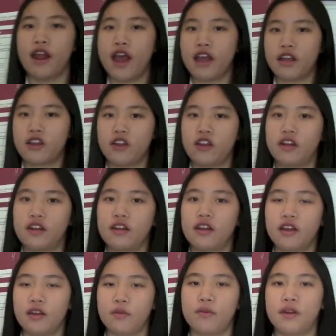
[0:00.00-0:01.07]
accurate
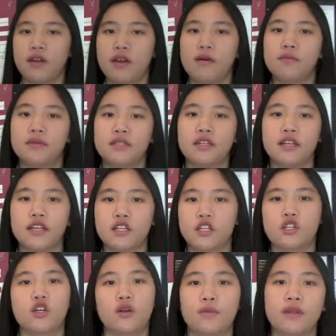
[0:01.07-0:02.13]
when it comes to like
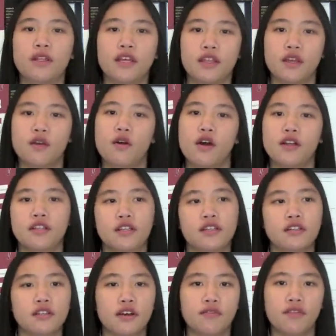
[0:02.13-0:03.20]
determining like the
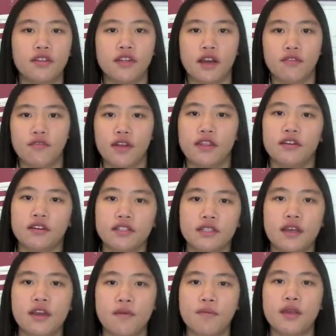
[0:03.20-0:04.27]
content of the down feathers
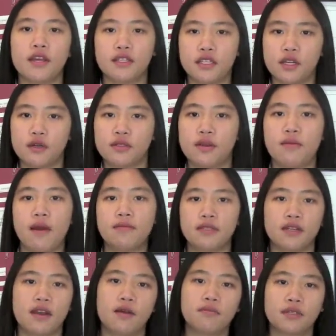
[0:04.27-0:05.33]
because you know sometimes
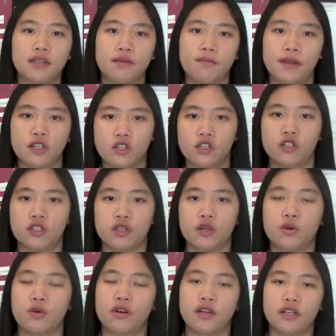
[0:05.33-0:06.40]
it comes in a mixtures and
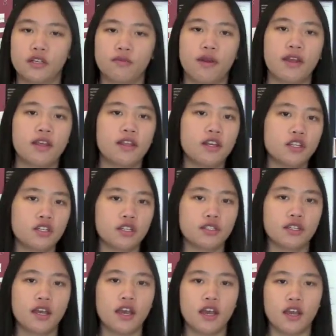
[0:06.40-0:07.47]
according to
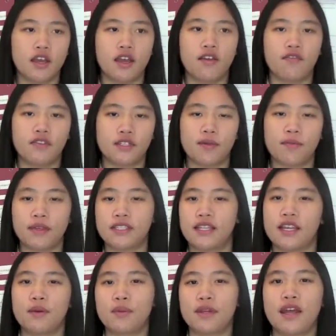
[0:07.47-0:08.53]
regulations if something's
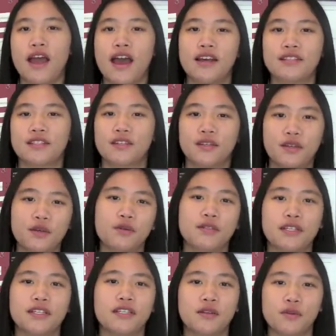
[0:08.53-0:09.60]
labeled as
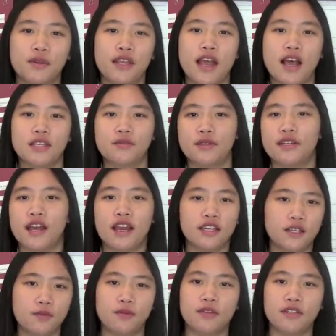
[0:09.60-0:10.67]
goose it only has to be
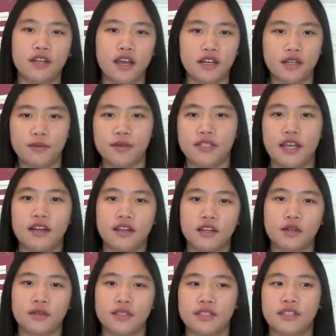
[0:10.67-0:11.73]
90 percent of
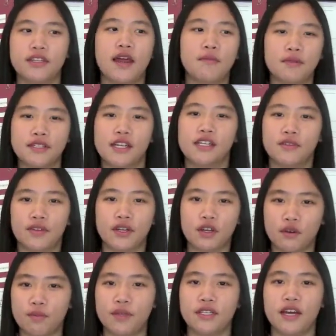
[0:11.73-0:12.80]
goose 10 percent of it
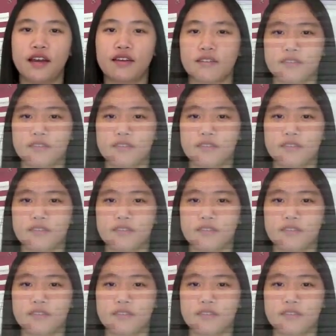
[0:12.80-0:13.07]
could be down.